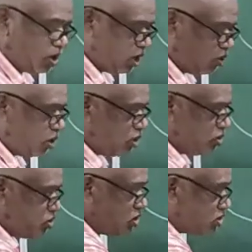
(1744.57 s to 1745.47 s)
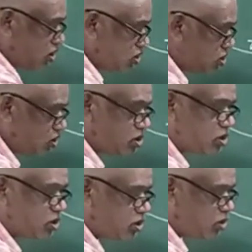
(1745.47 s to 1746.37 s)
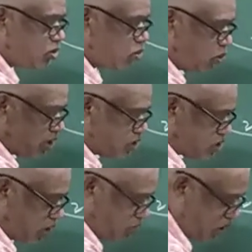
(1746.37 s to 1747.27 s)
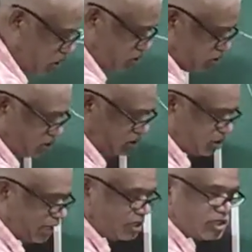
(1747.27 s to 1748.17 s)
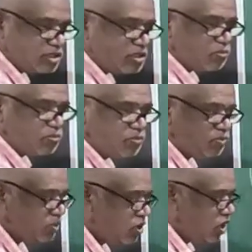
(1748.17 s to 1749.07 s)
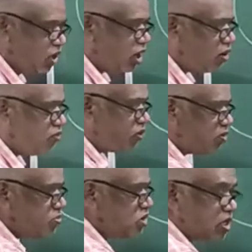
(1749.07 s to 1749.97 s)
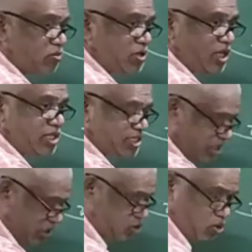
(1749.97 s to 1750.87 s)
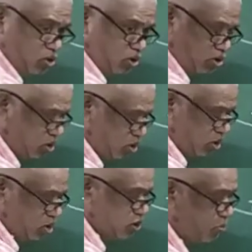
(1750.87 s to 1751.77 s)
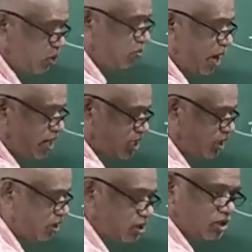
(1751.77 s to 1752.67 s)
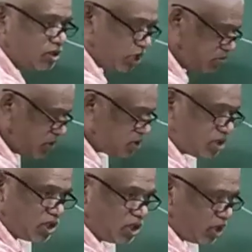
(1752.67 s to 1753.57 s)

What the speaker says: Now, this is one step. This is another step. From germinal cells to spermatid. That means,